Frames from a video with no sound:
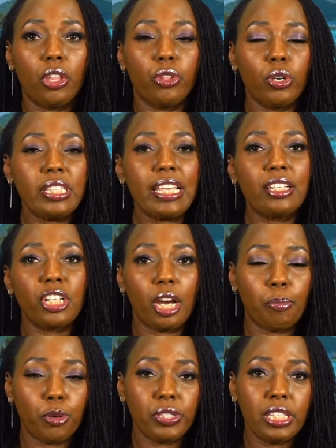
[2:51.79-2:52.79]
Those HR
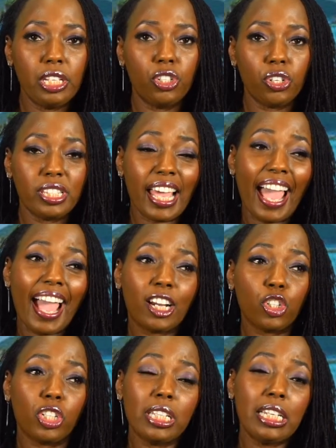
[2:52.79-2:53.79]
procedures
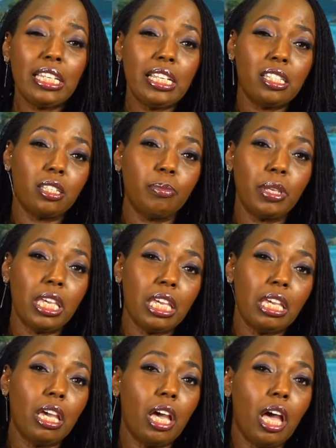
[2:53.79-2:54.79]
actually need to
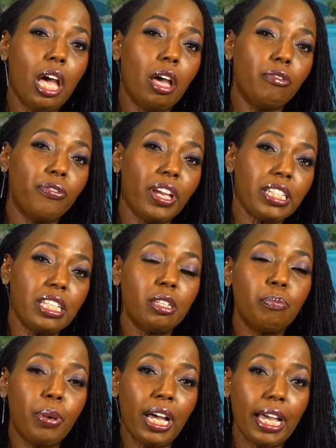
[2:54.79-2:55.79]
be
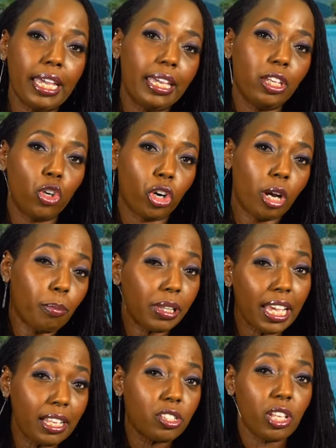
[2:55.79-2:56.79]
vetted by your
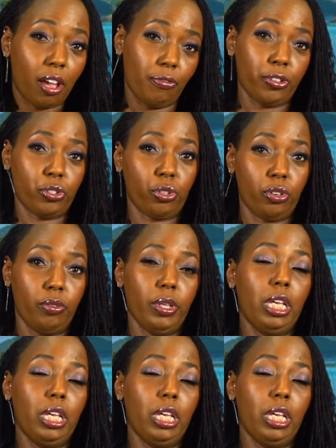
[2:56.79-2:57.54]
compliance officer.